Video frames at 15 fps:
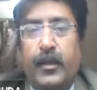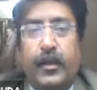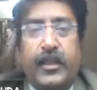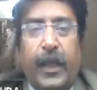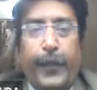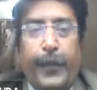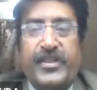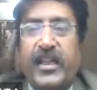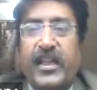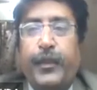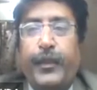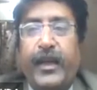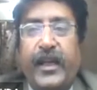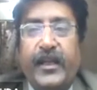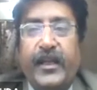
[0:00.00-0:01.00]
capacity
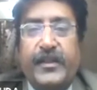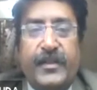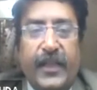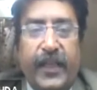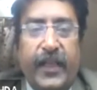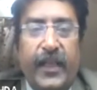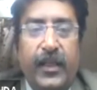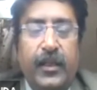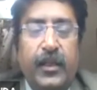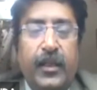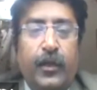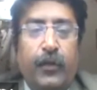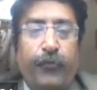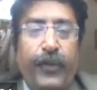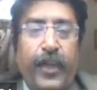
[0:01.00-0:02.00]
building cell,
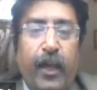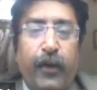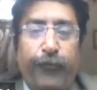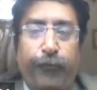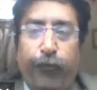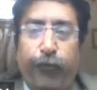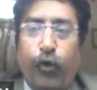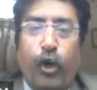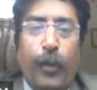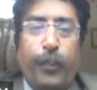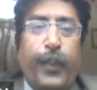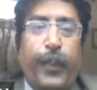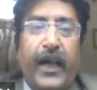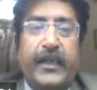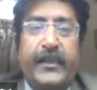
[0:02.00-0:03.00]
we have 4
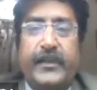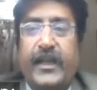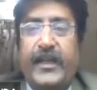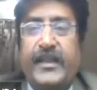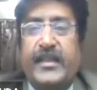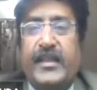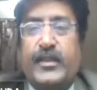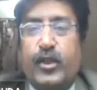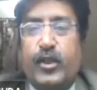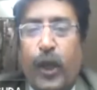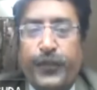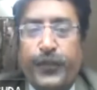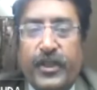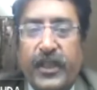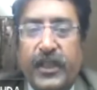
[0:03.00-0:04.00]
parts, that is a
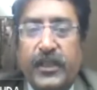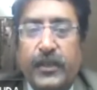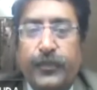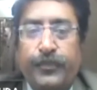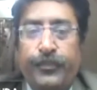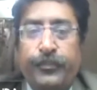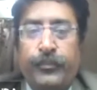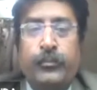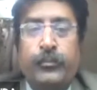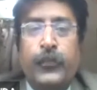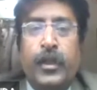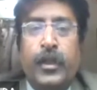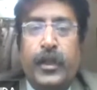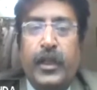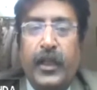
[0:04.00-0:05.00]
soft skill,
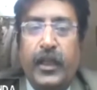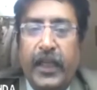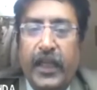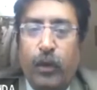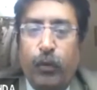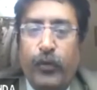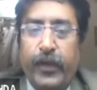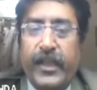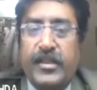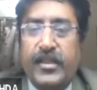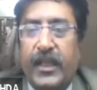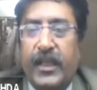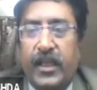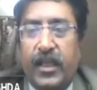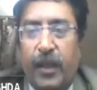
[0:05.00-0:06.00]
language
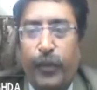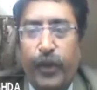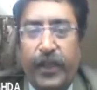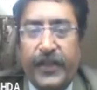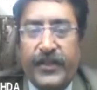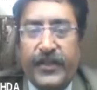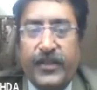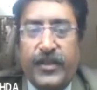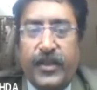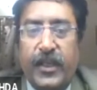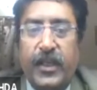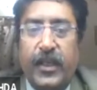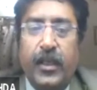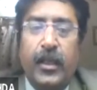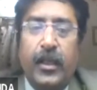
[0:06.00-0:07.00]
and communication
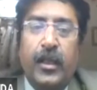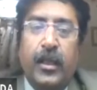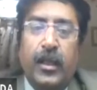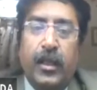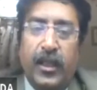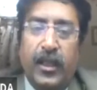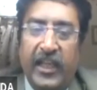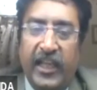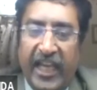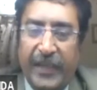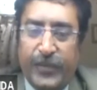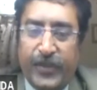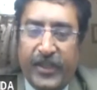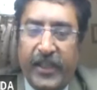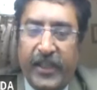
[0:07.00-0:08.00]
skill,
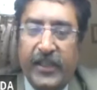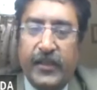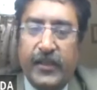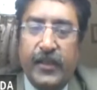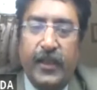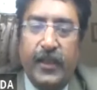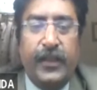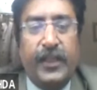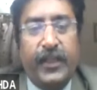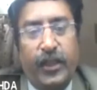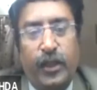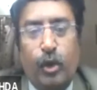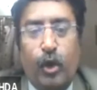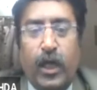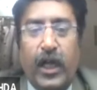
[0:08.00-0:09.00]
life skills in that
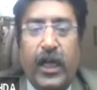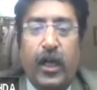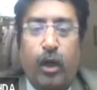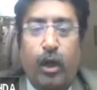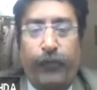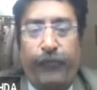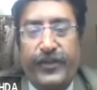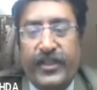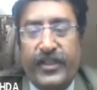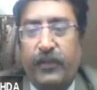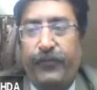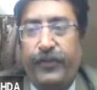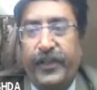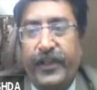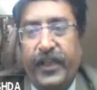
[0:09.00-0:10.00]
yoga or physical
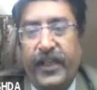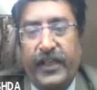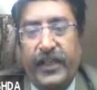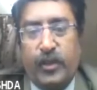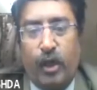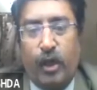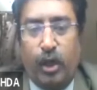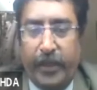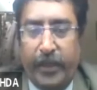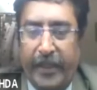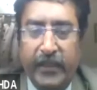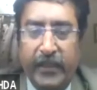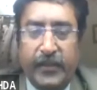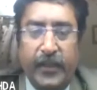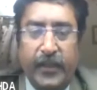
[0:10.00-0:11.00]
fitness or
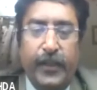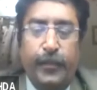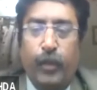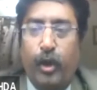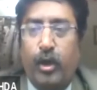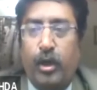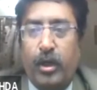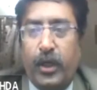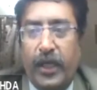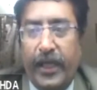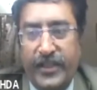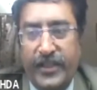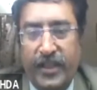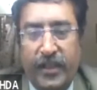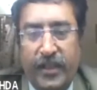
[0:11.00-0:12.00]
health club or
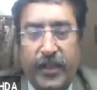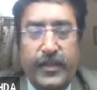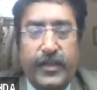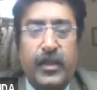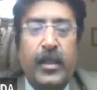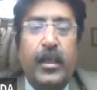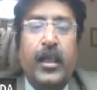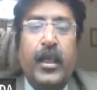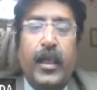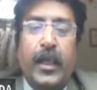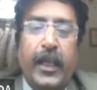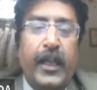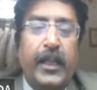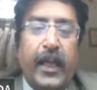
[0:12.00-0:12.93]
hygienist, and